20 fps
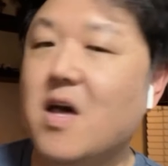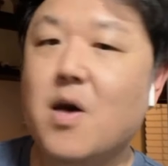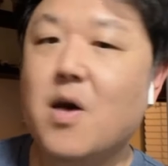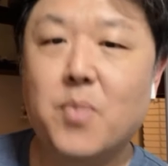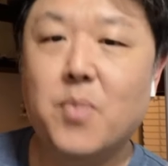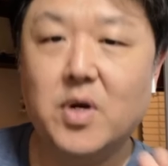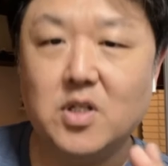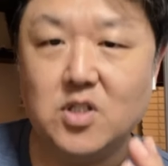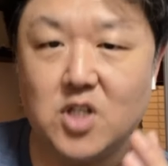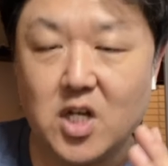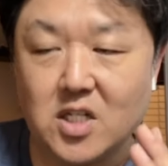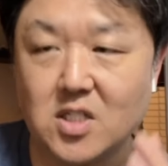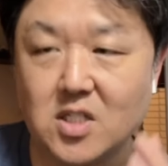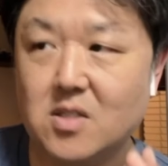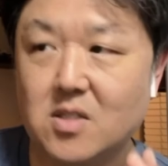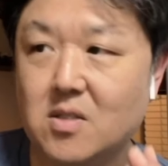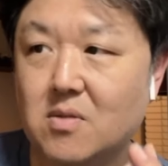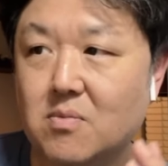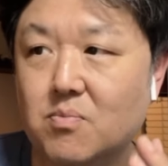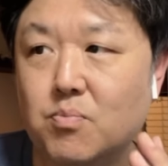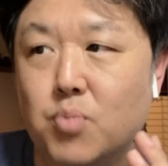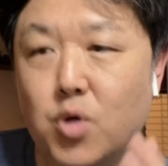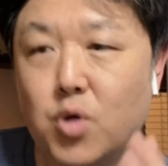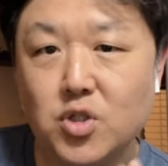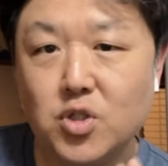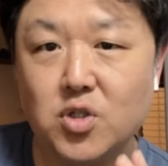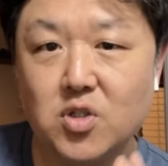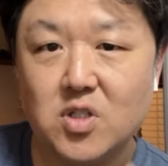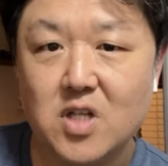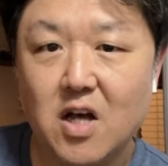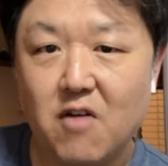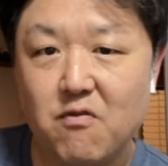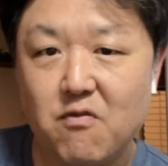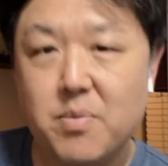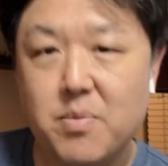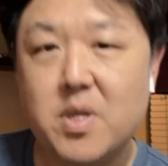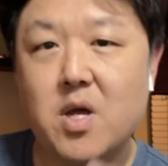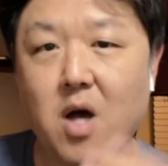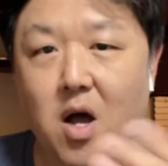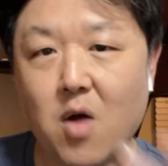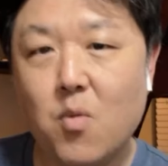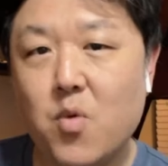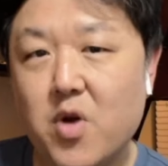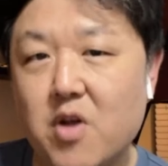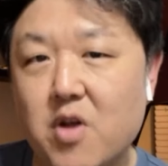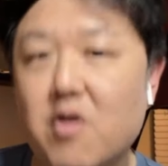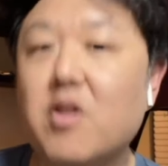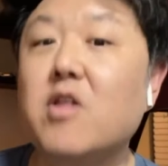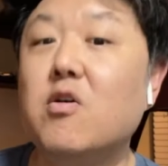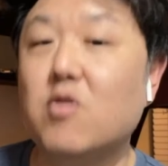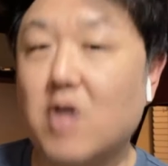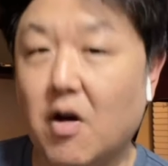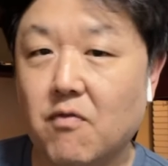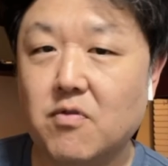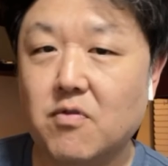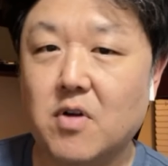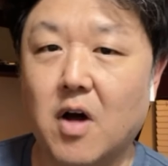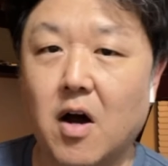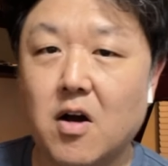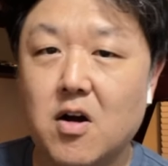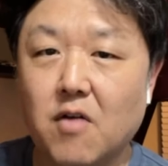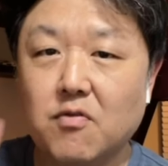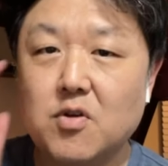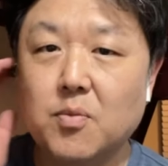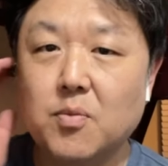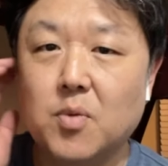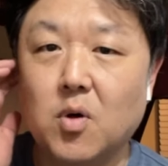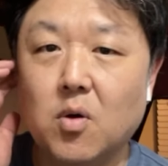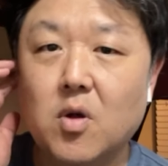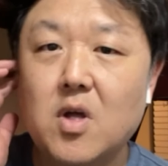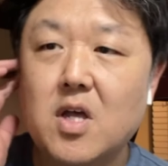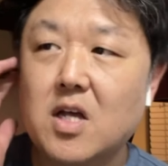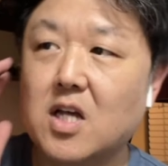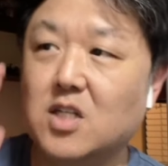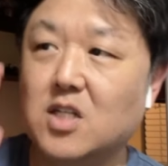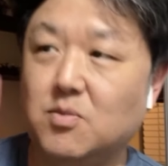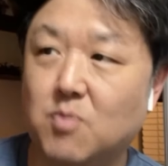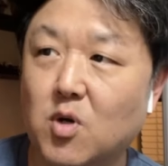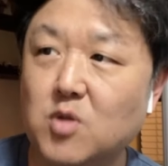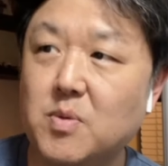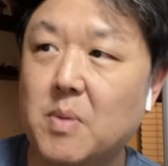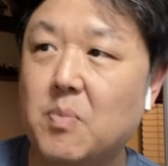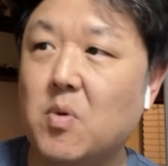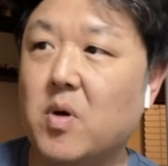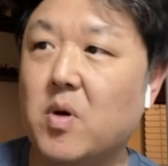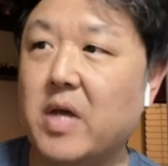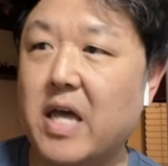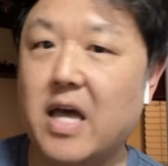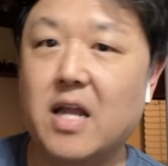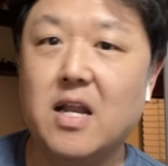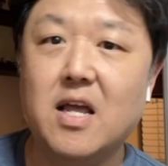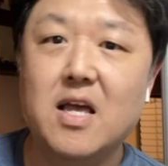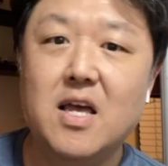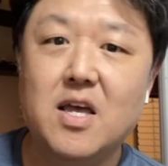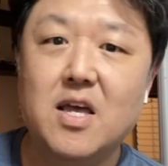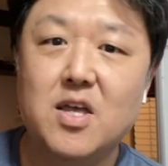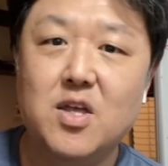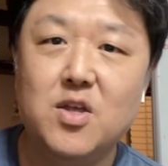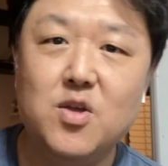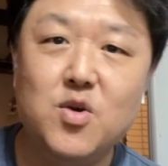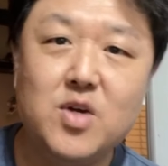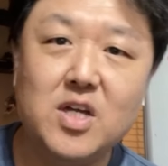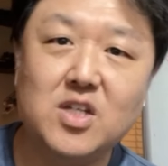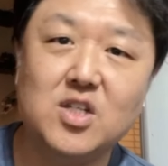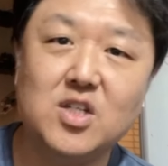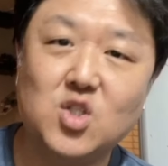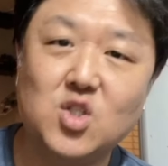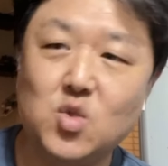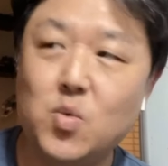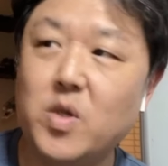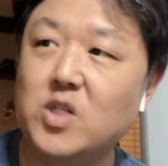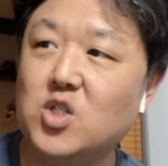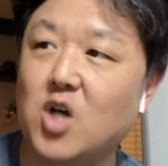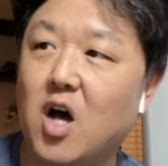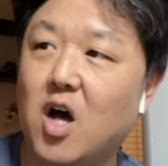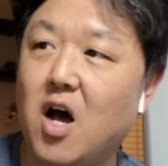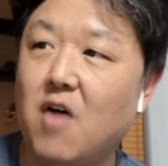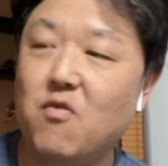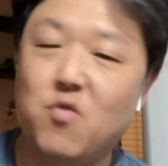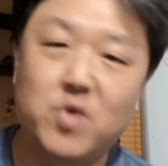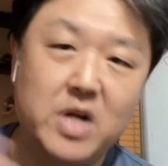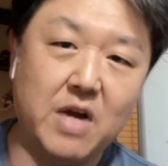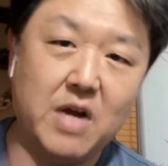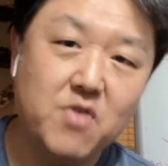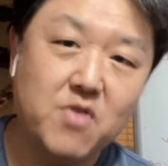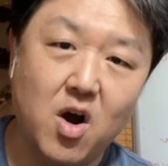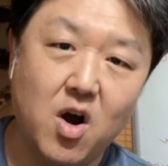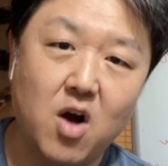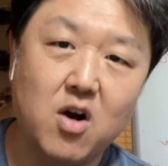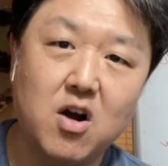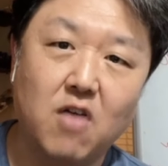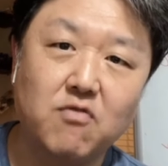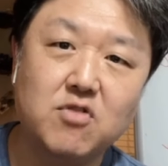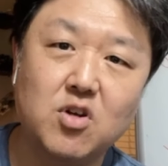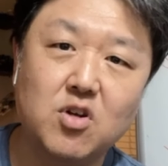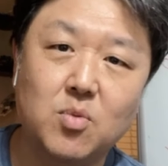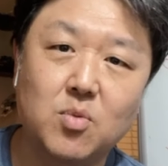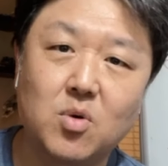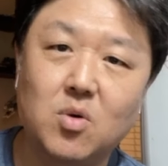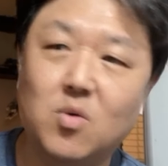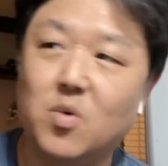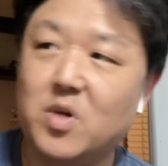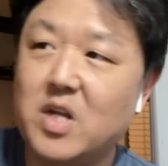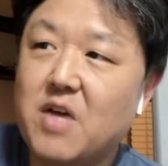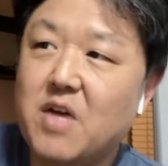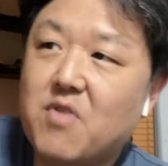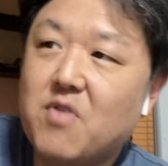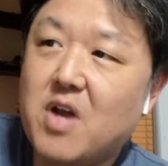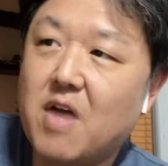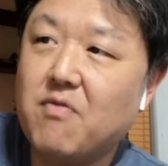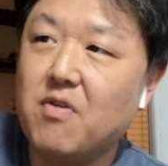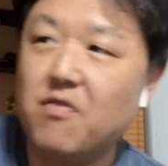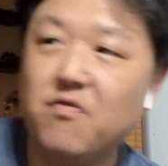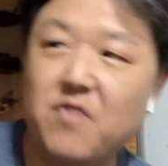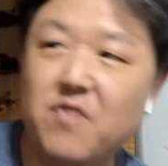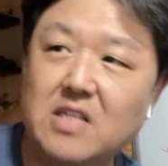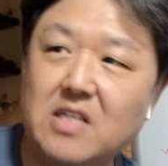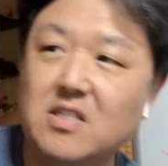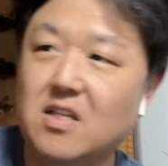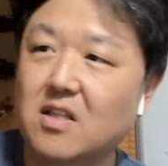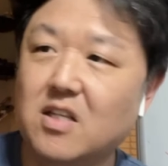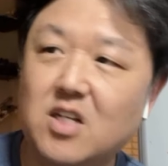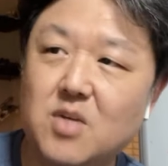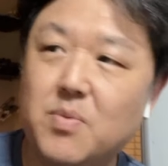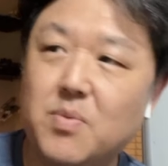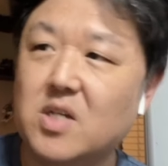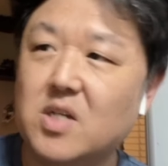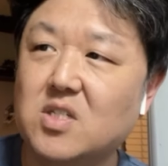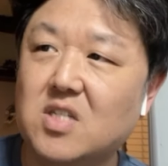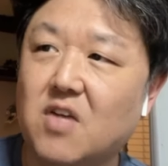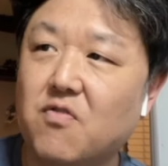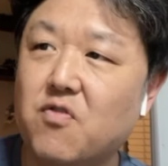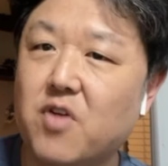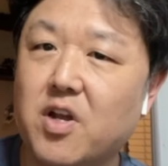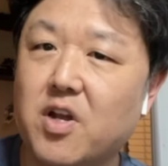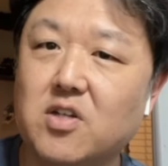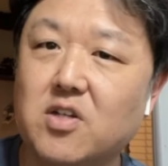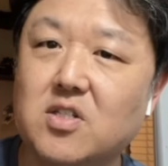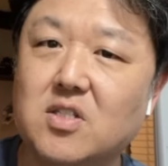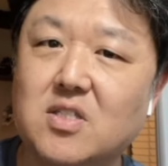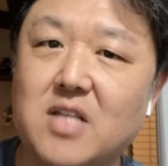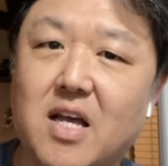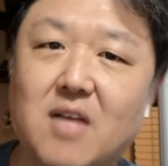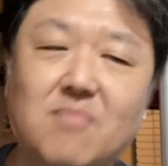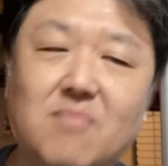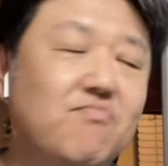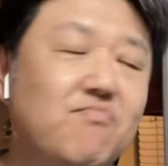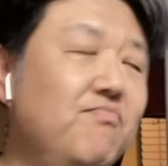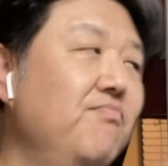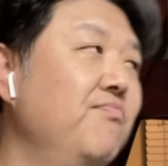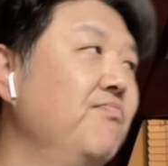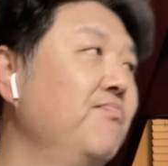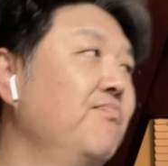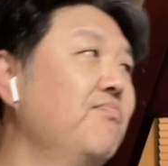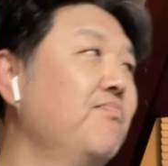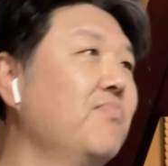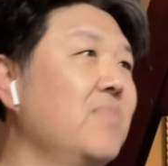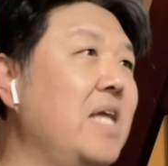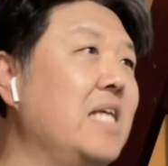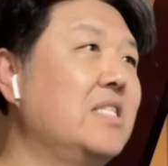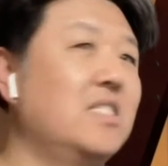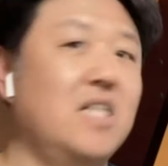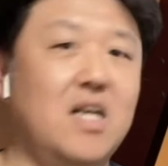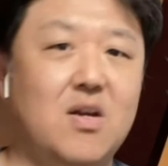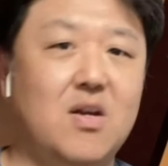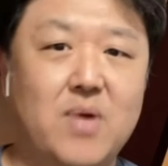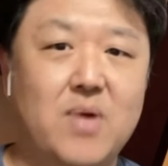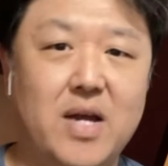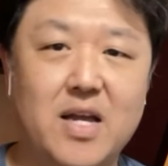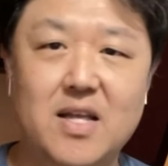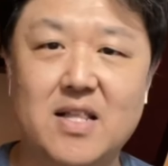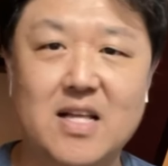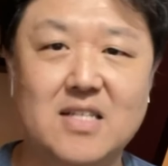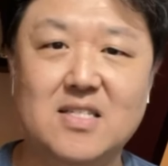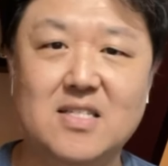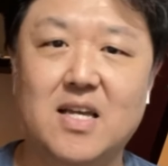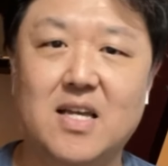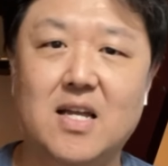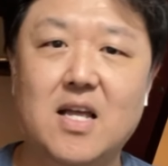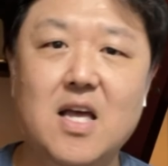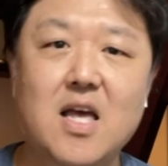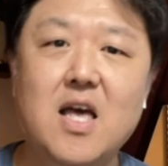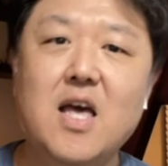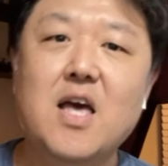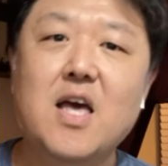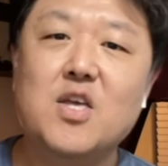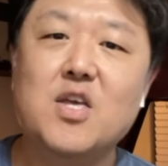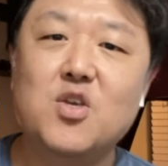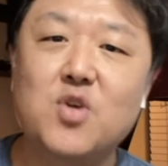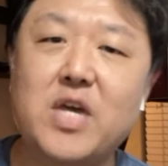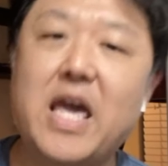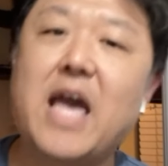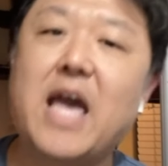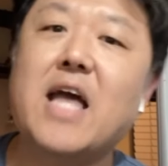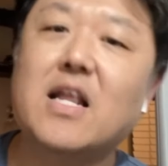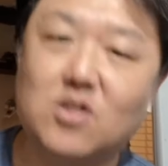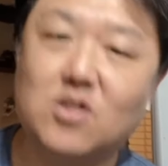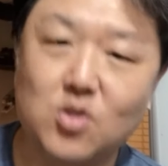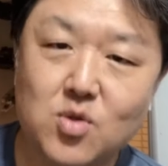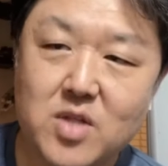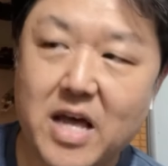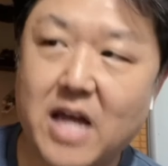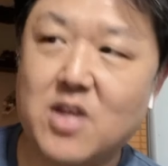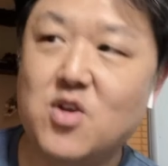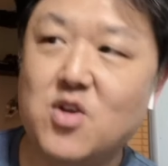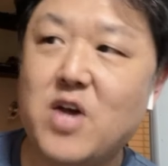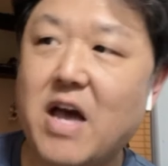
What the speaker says: But just push yourself beyond where you're a little uncomfortable. Because most people, again, you could just switch off whenever you're uncomfortable, whenever you have to face a little bit of suffering. You're just like, that's it, right? That's it. You can't do that. You have